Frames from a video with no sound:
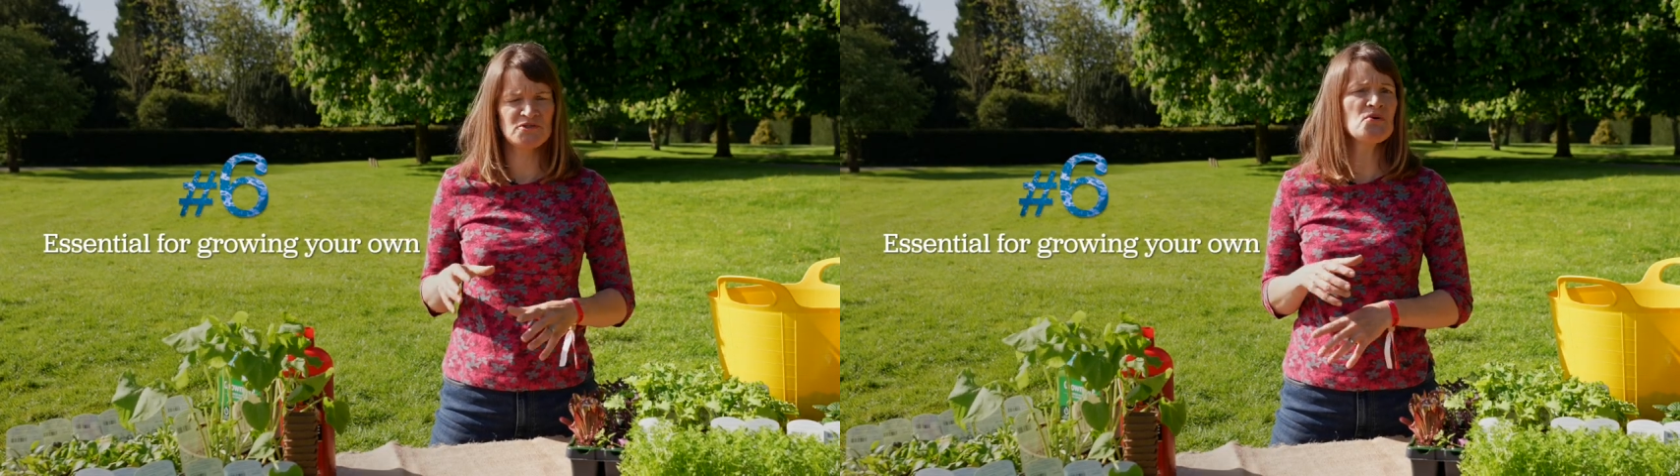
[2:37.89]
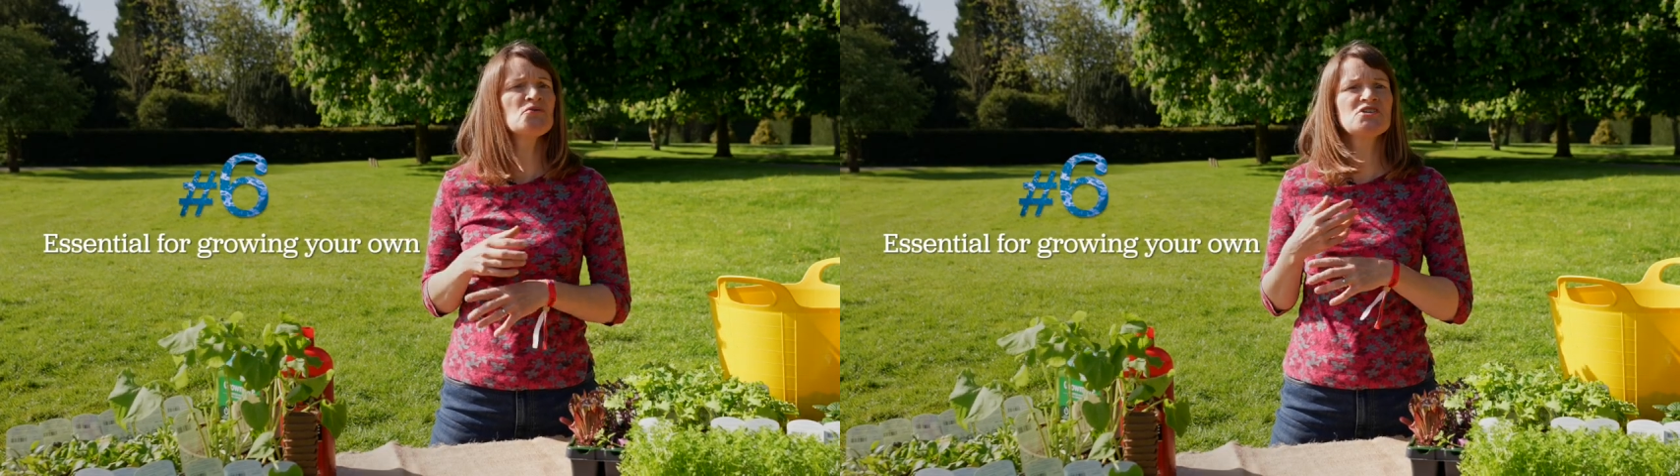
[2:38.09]

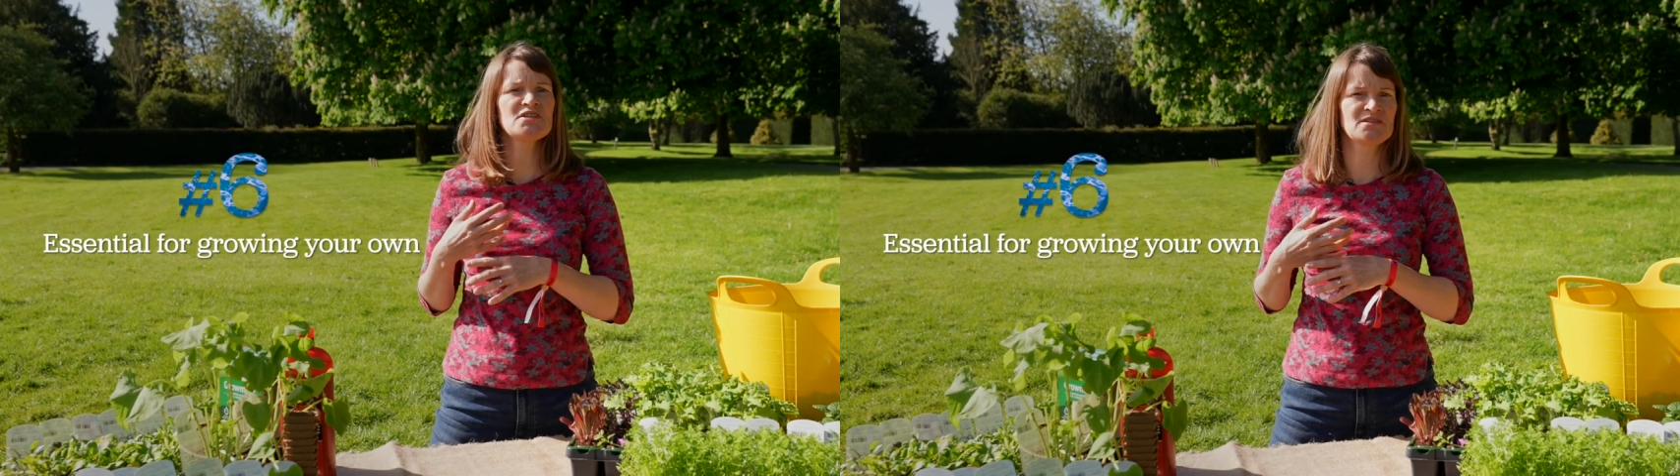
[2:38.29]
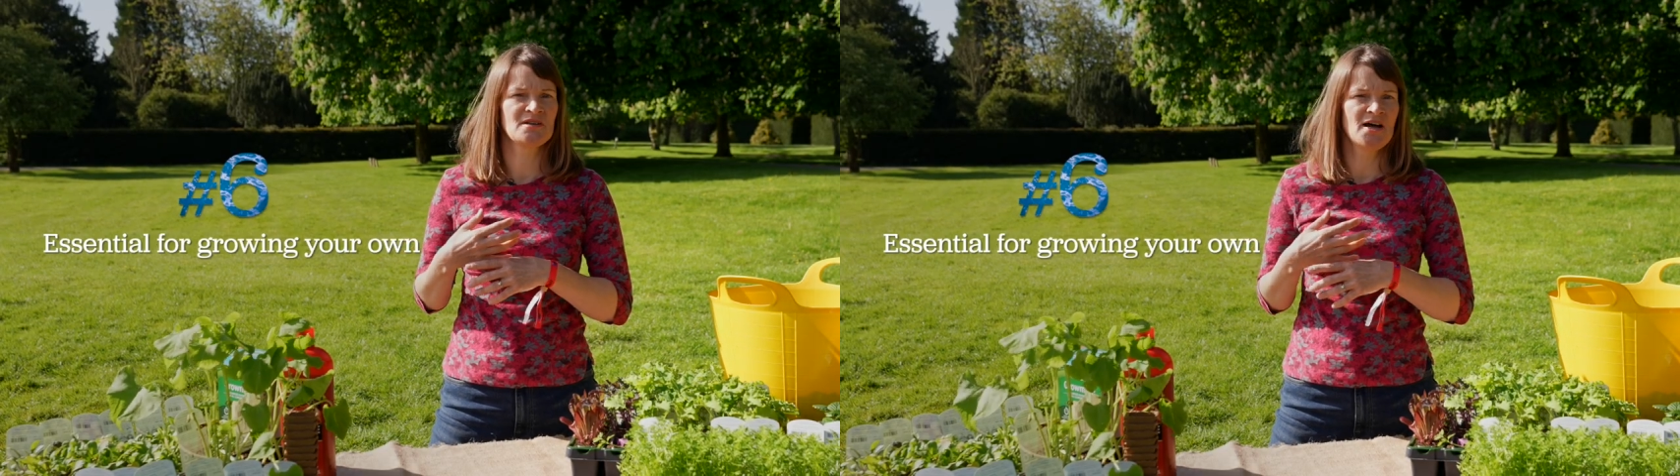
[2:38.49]
Don't
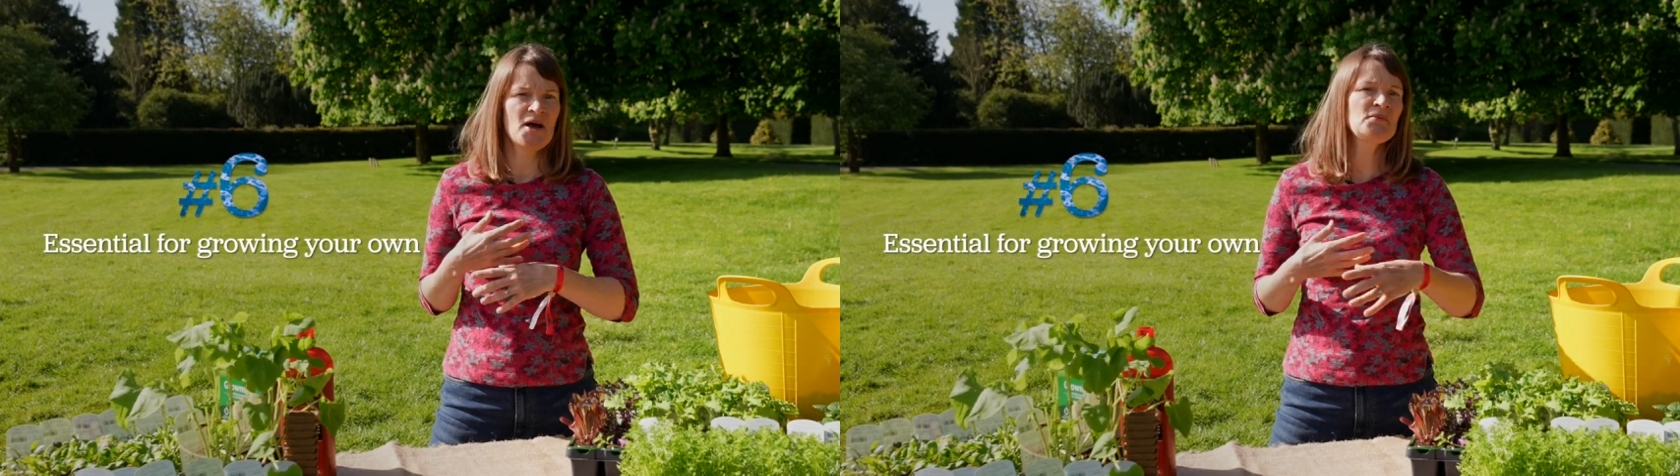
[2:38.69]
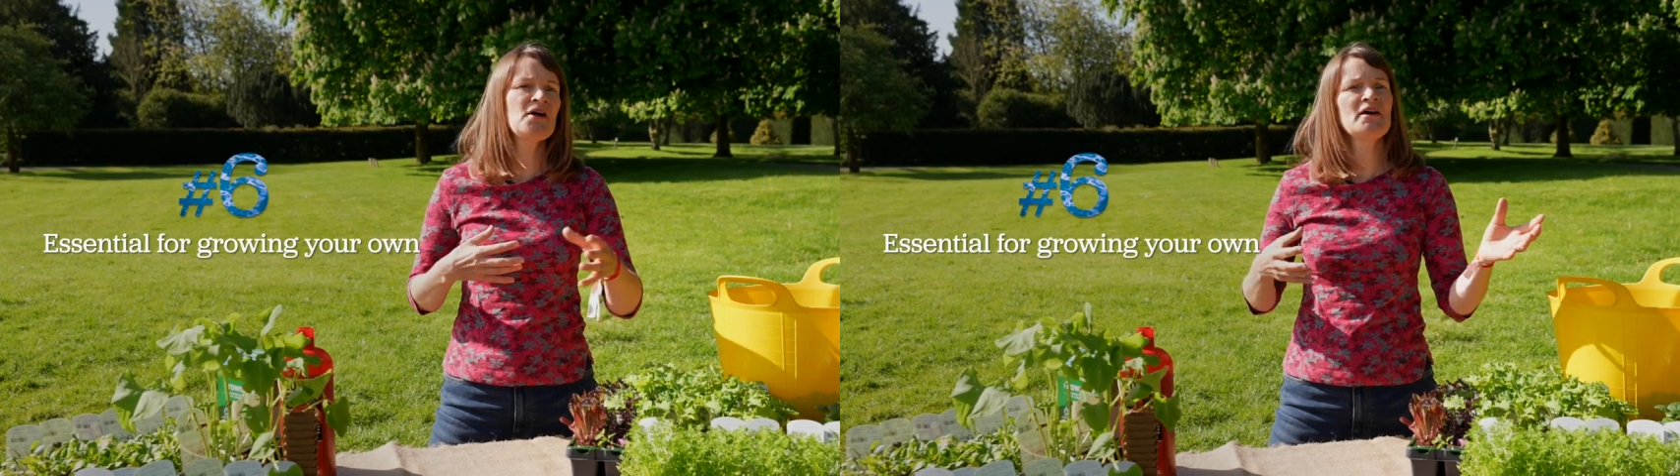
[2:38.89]
just
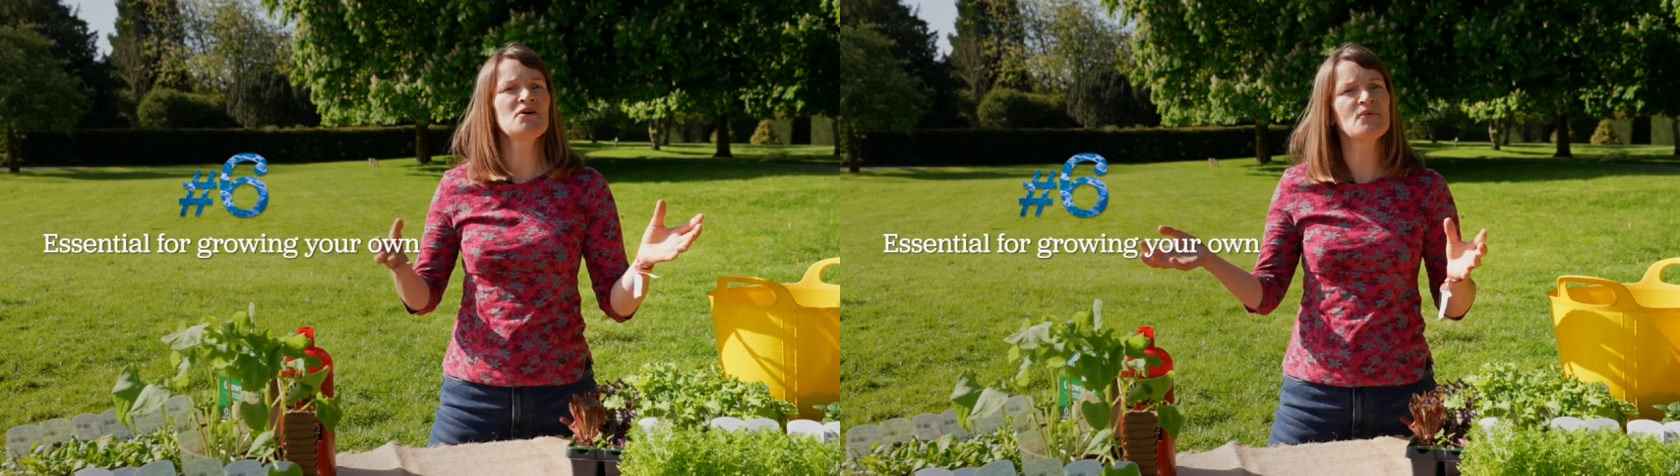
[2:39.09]
apply it